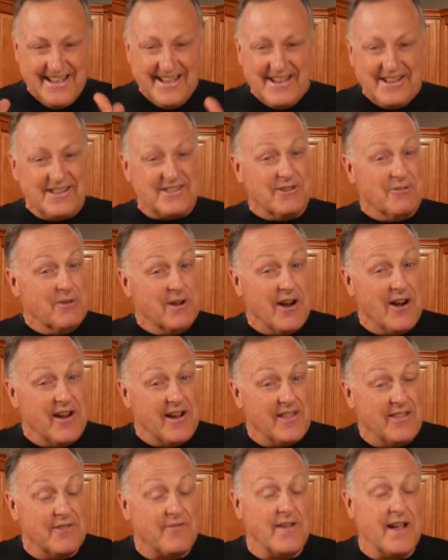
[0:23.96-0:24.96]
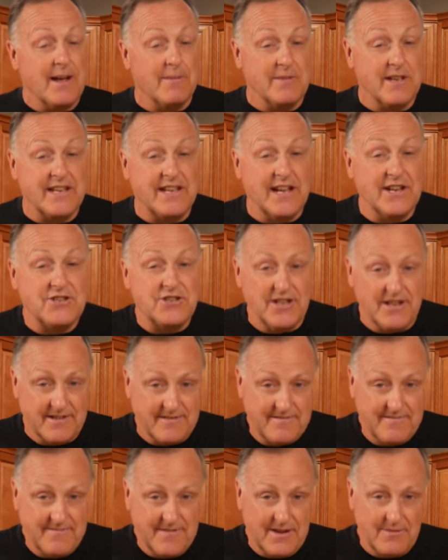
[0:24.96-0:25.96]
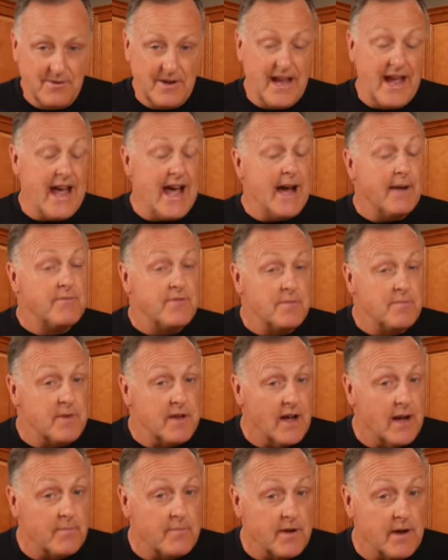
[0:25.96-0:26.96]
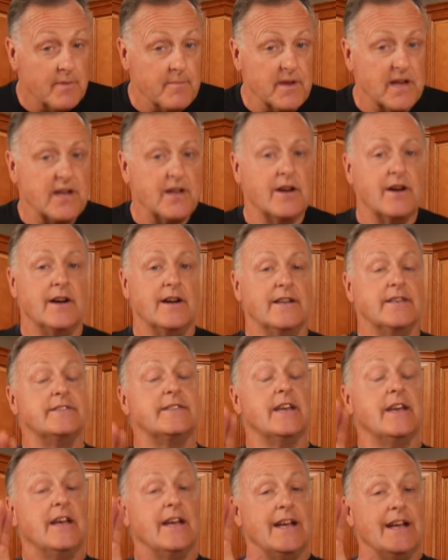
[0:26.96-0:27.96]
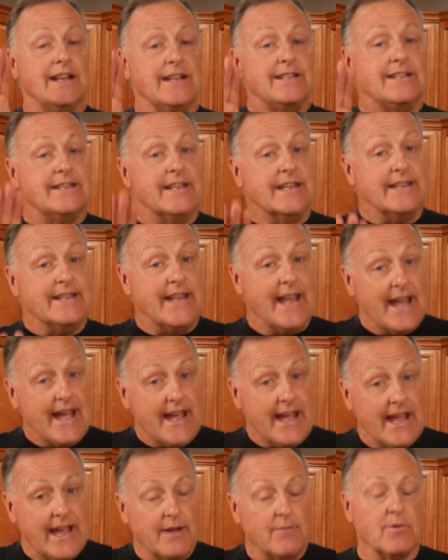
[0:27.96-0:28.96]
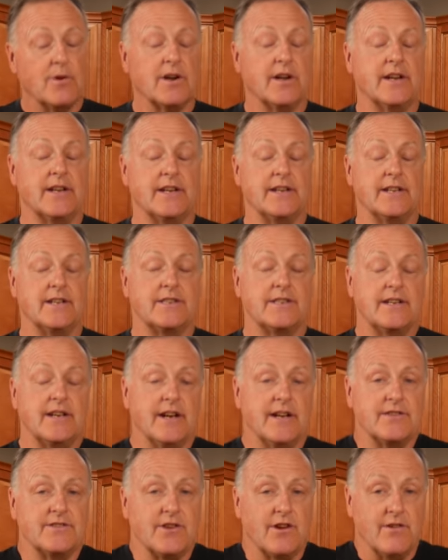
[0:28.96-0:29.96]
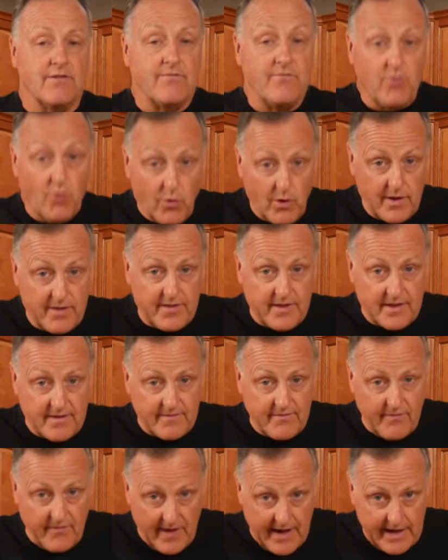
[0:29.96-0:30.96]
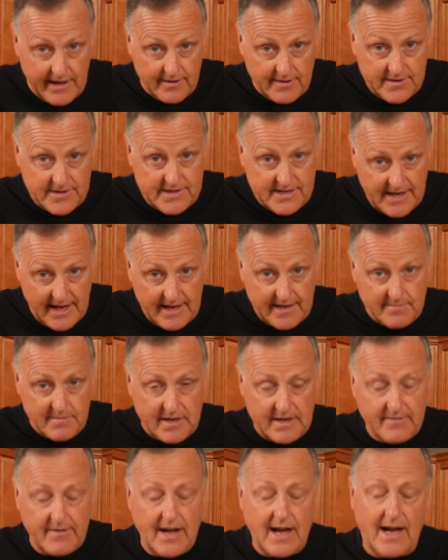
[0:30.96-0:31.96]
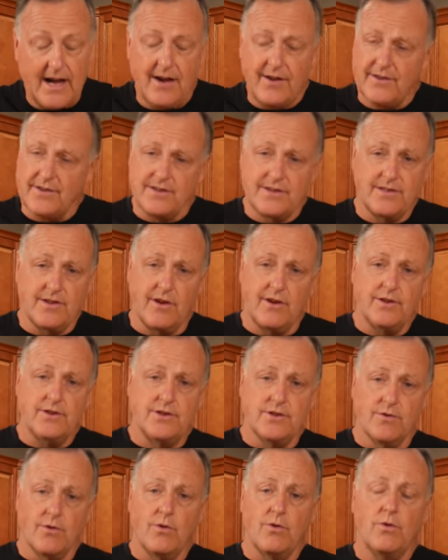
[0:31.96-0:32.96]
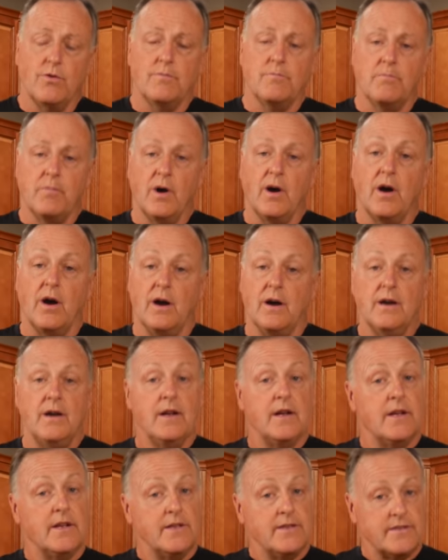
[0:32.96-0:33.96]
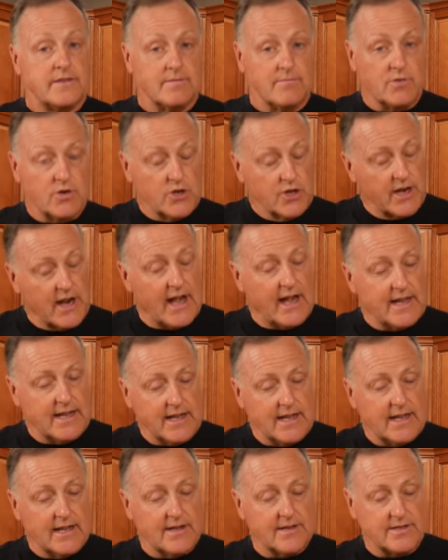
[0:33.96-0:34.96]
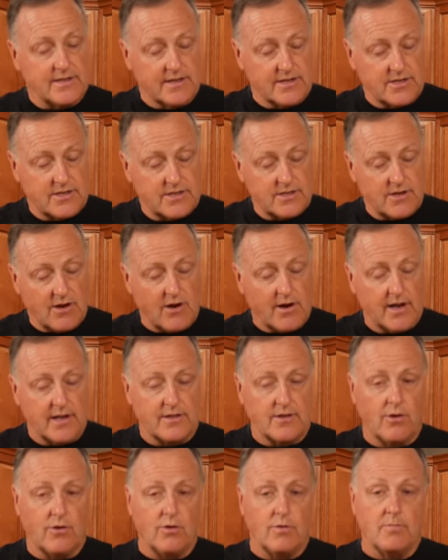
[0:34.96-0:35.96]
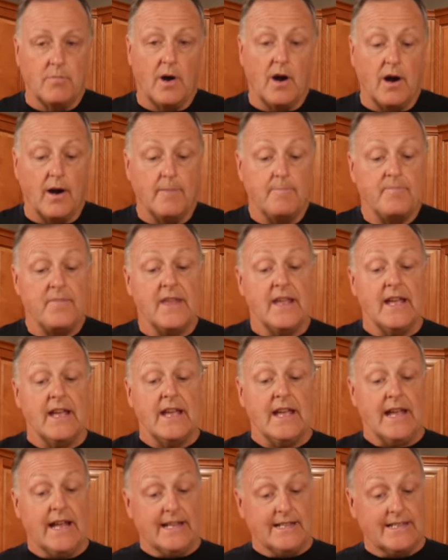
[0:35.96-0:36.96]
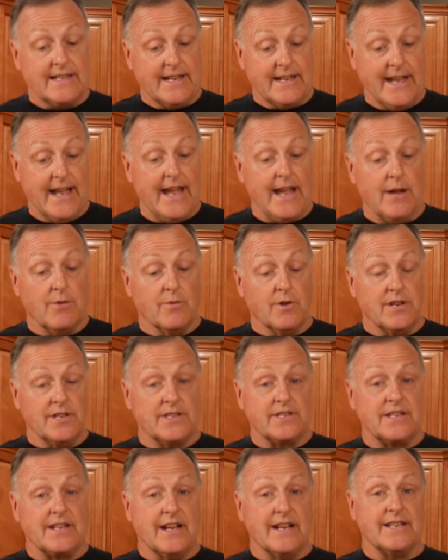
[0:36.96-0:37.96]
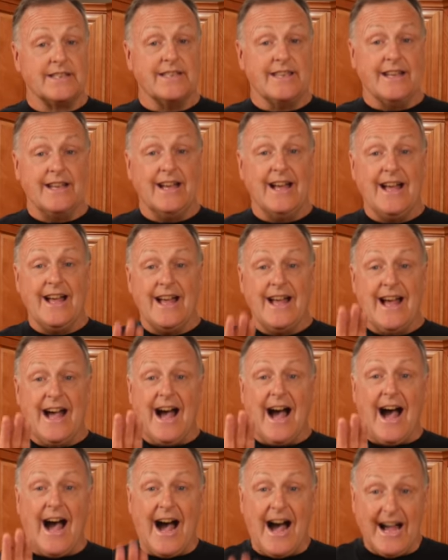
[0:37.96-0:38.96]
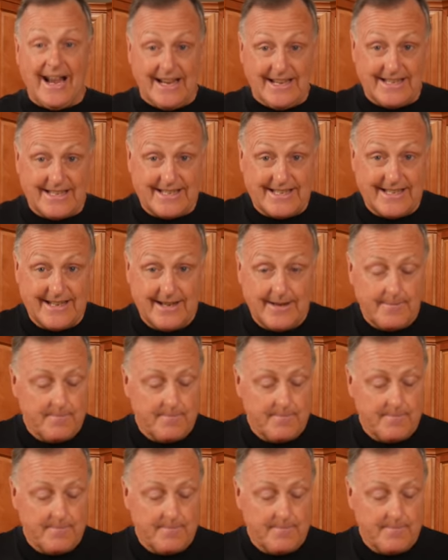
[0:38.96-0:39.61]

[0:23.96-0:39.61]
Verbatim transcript: So we are in the family kitchen, and we have to be up here because today we're going to discuss our fourth and final segment of how to start your home bar. Some good ideas in starting the home bar. And today we're discussing ice.